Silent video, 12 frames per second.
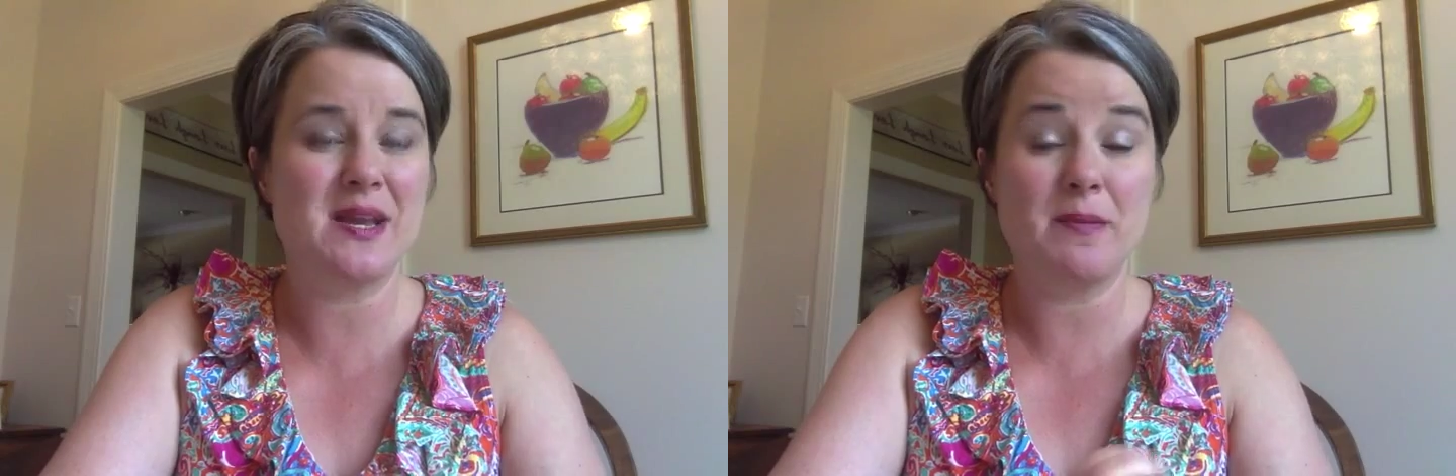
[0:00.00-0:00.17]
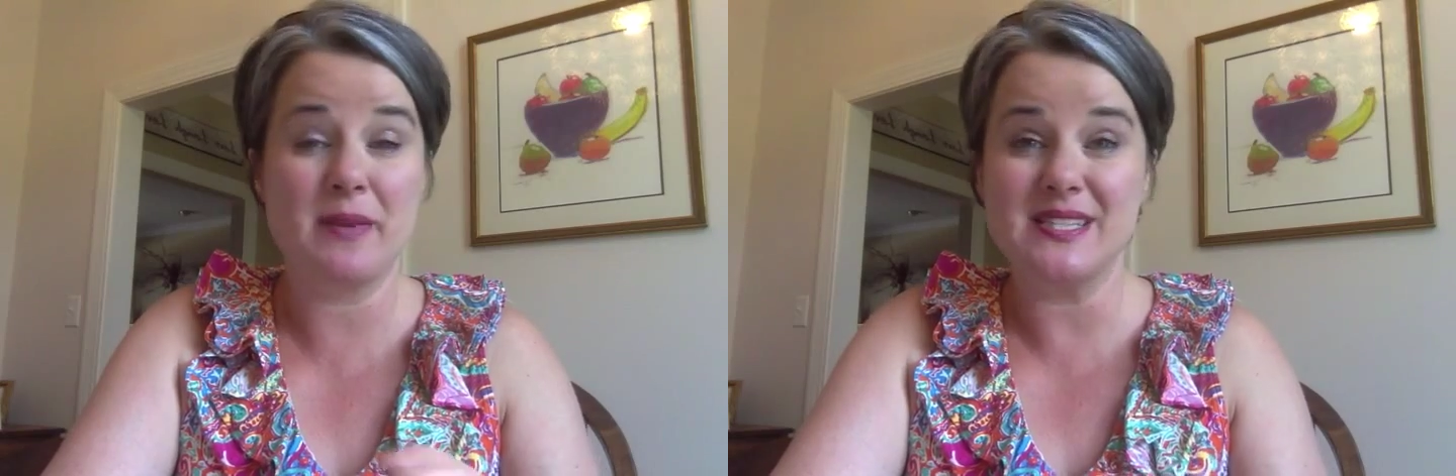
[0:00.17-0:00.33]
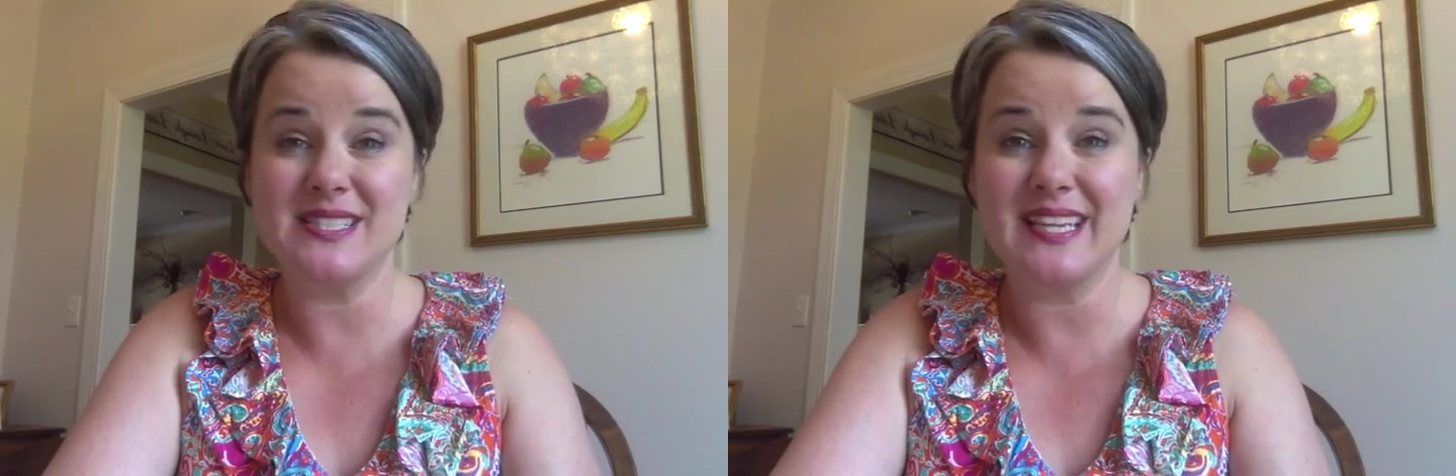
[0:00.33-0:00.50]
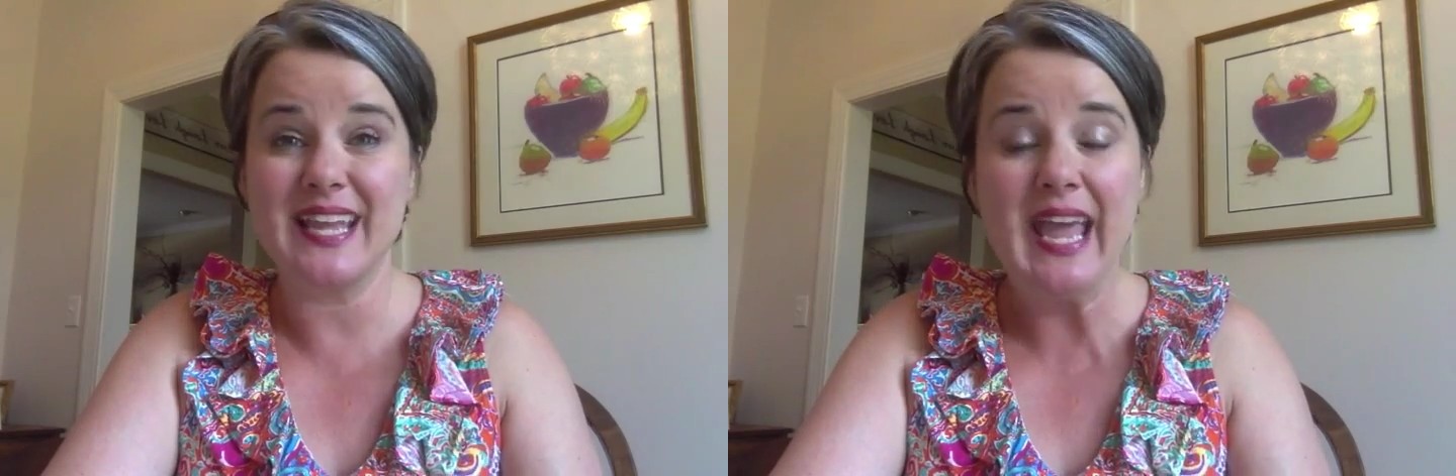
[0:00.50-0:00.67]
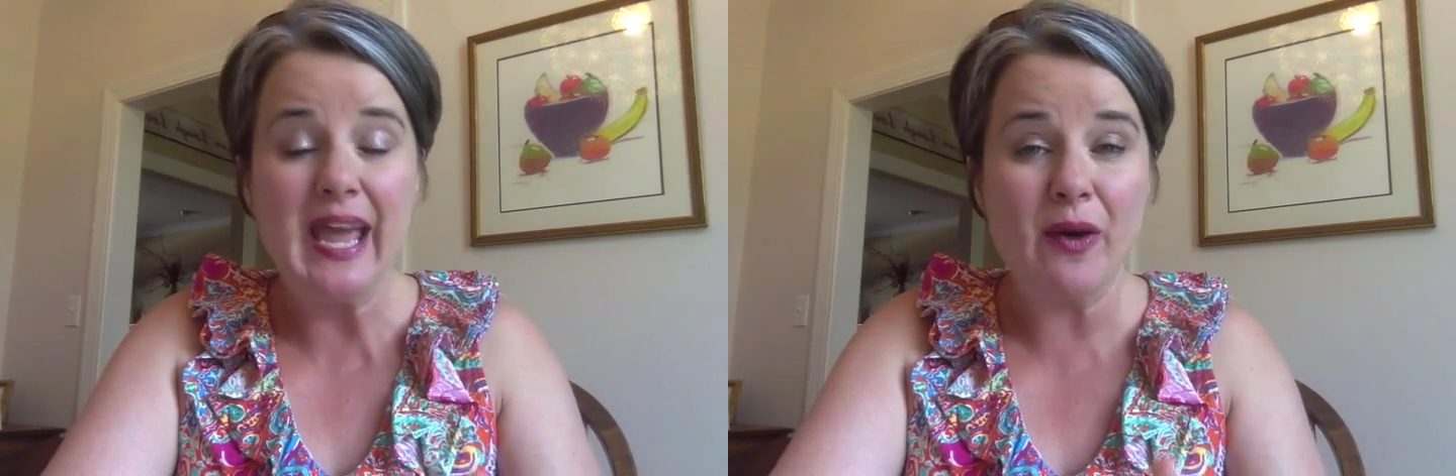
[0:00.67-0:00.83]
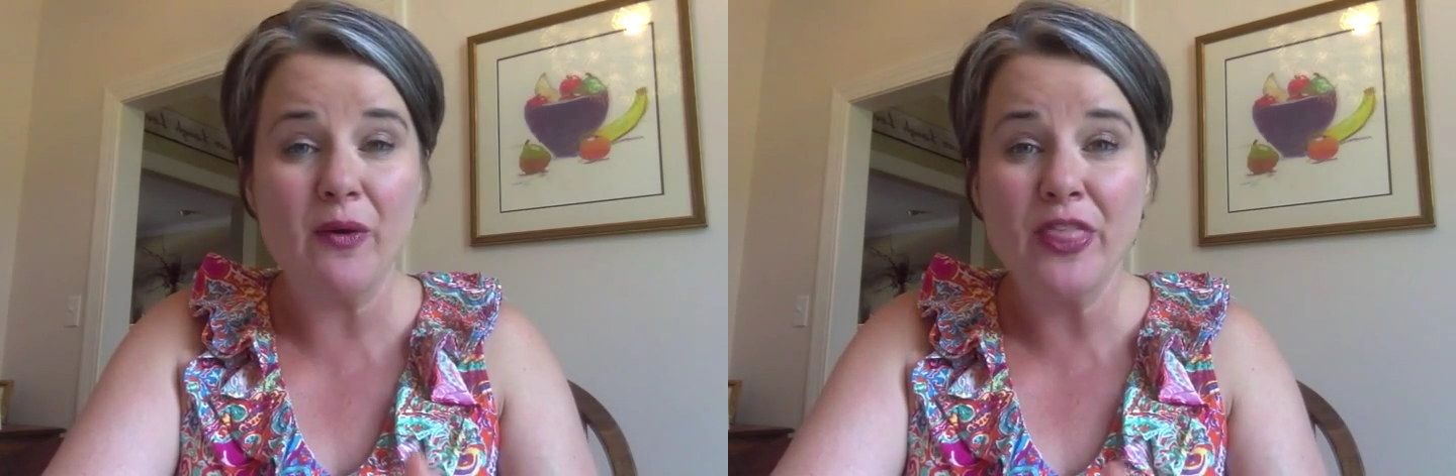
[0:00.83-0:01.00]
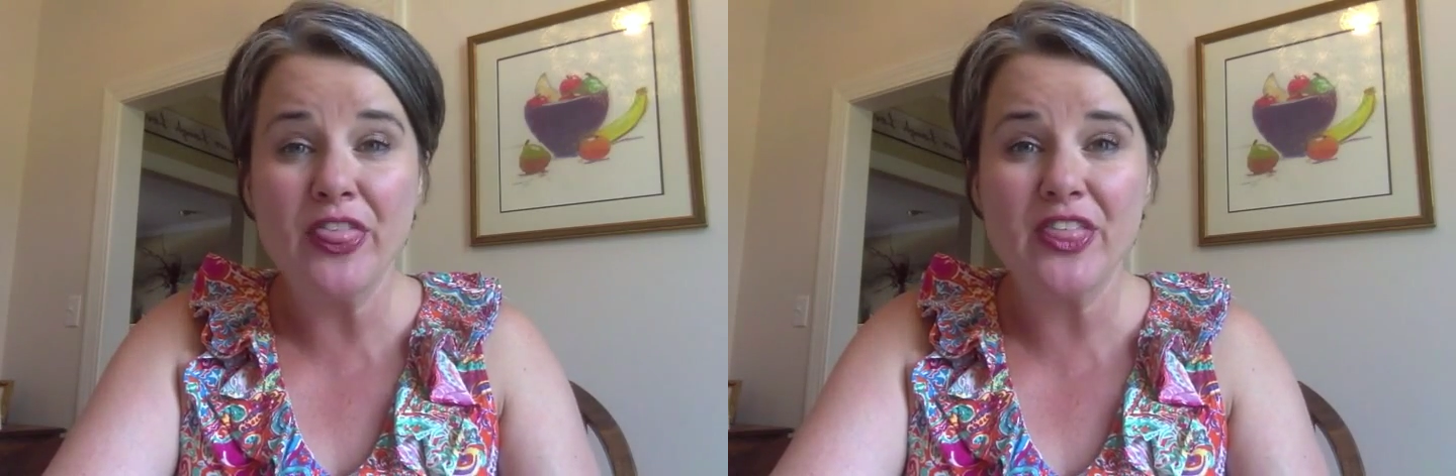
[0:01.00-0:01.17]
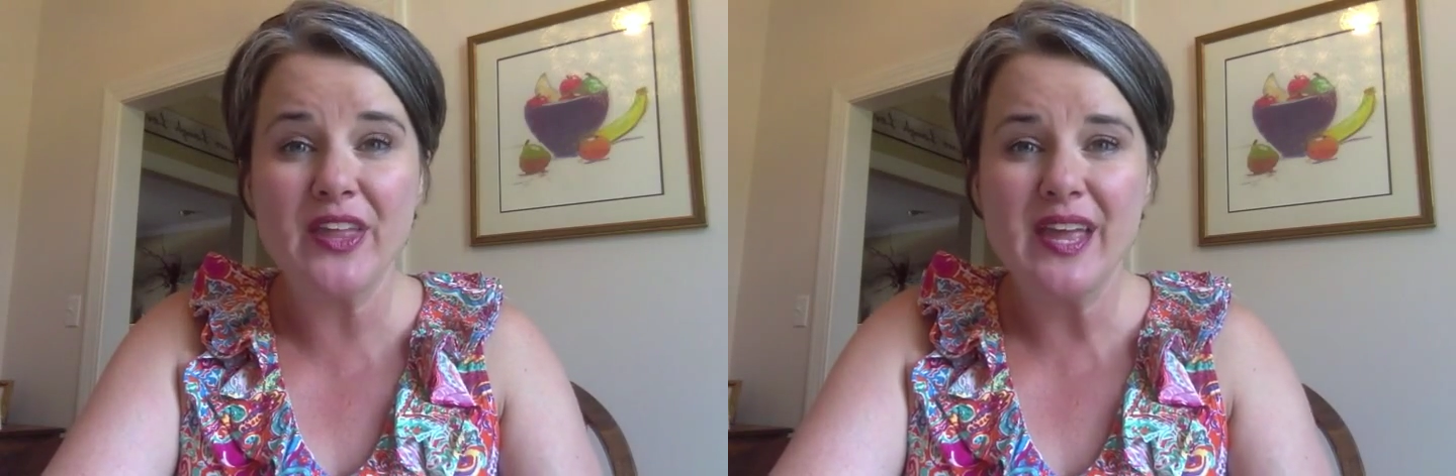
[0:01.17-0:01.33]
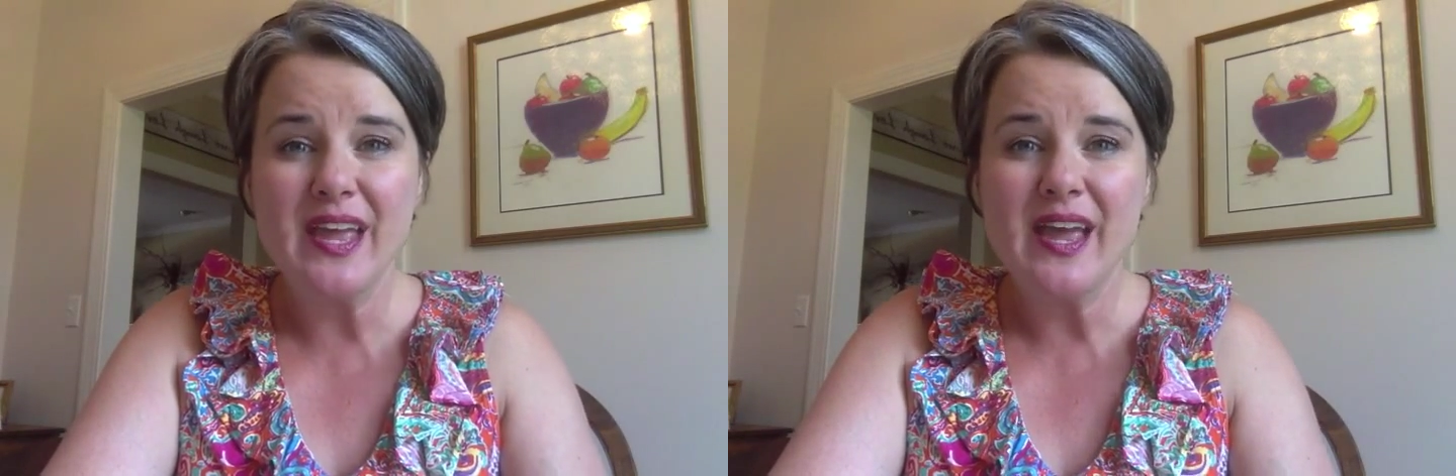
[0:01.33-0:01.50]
amazing health.